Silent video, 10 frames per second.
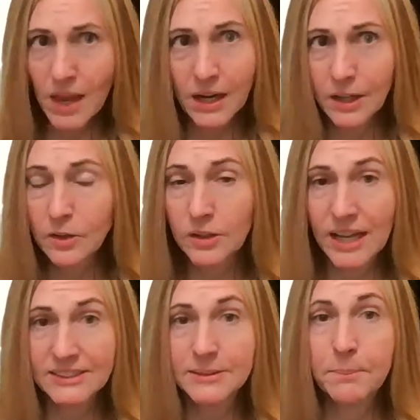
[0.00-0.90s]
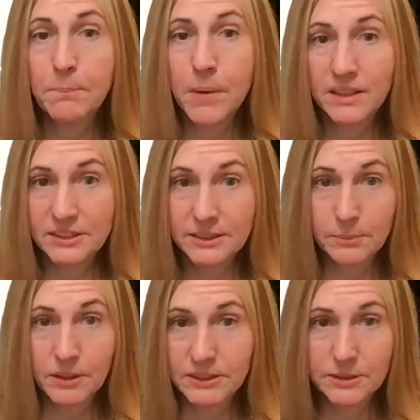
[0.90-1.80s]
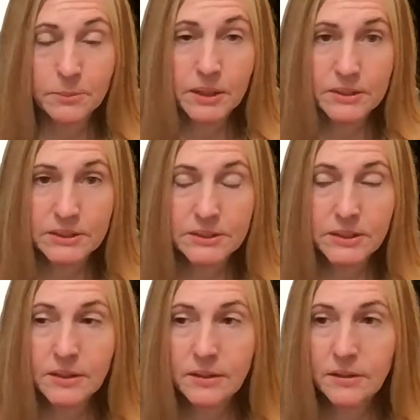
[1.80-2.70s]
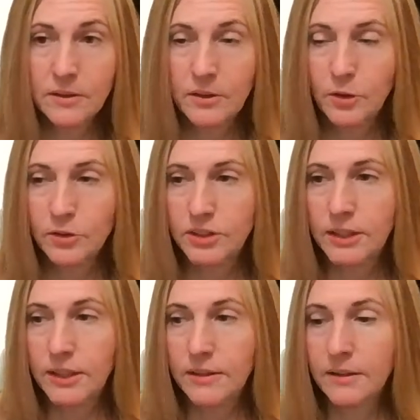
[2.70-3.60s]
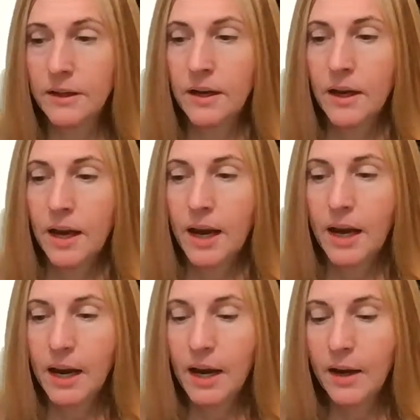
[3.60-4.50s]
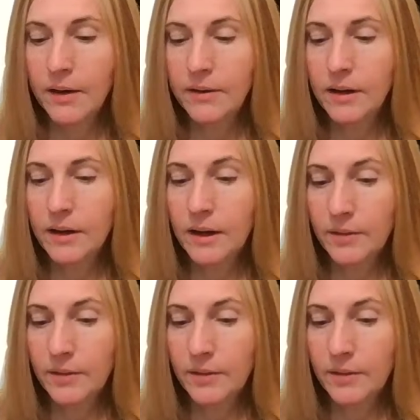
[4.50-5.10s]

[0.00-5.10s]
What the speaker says: and it'll last months and months and months using it. And